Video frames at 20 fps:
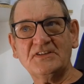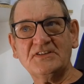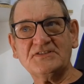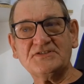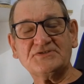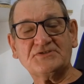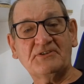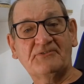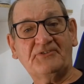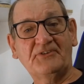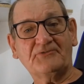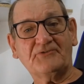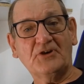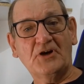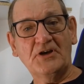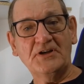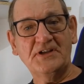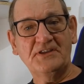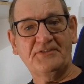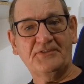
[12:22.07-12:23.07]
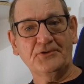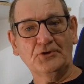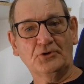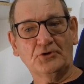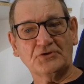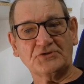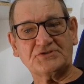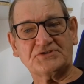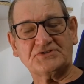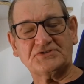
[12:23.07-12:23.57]
So if you've got any
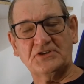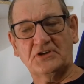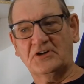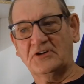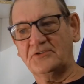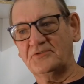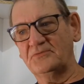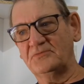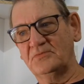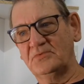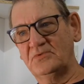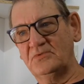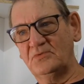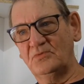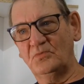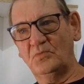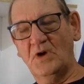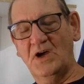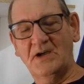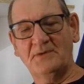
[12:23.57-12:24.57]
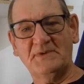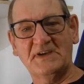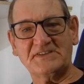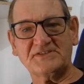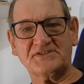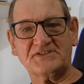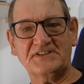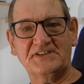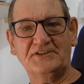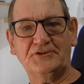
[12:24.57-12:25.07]
thoughts on what I'm
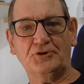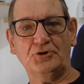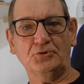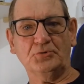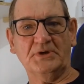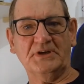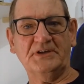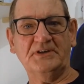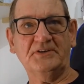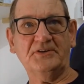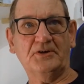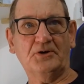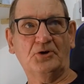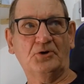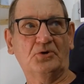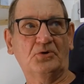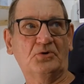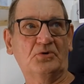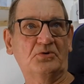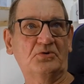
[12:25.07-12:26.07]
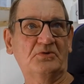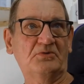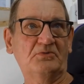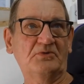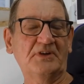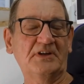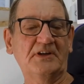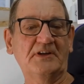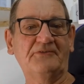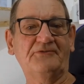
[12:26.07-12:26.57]
actually doing, or
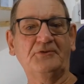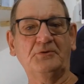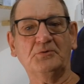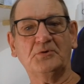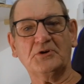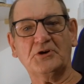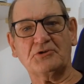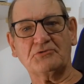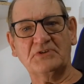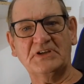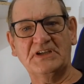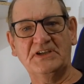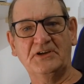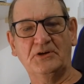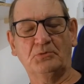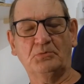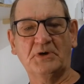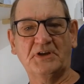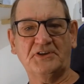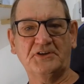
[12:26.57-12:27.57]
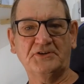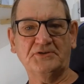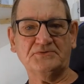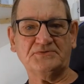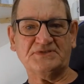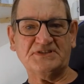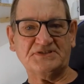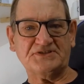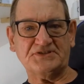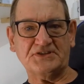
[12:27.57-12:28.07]
if you agree or whether you
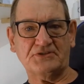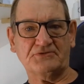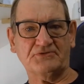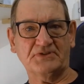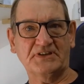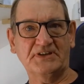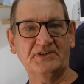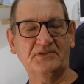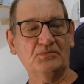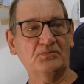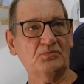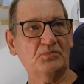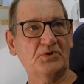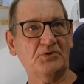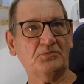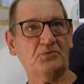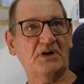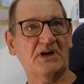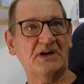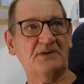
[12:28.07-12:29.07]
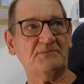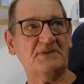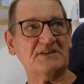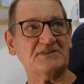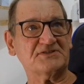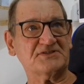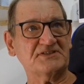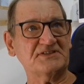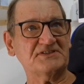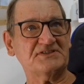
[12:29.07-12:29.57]
disagree with what I'm
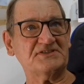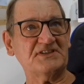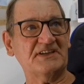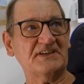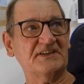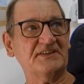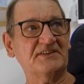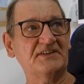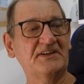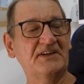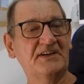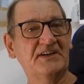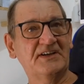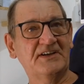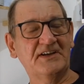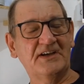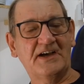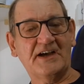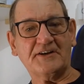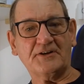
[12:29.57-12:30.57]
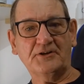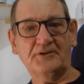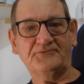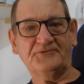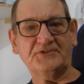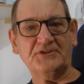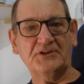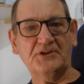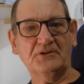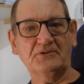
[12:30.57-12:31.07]
actually saying, I'd love
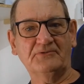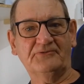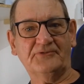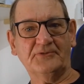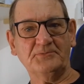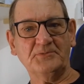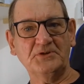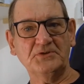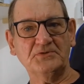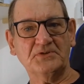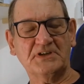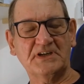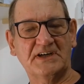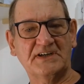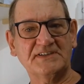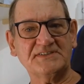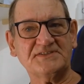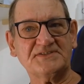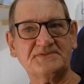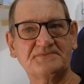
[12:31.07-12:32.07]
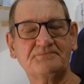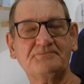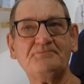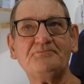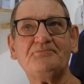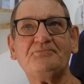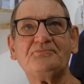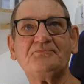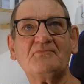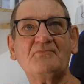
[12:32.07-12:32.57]
to know from you guys.
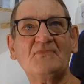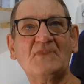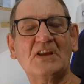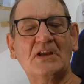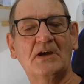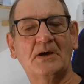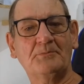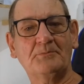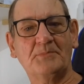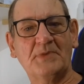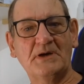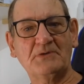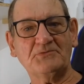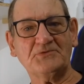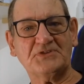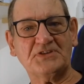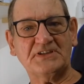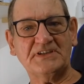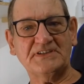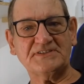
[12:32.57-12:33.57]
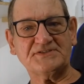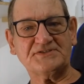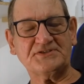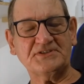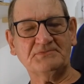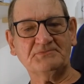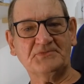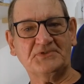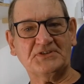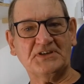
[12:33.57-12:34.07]
I'm bound to get
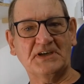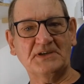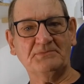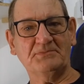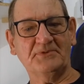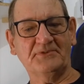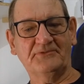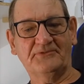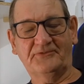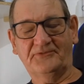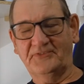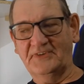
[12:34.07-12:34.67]
some type of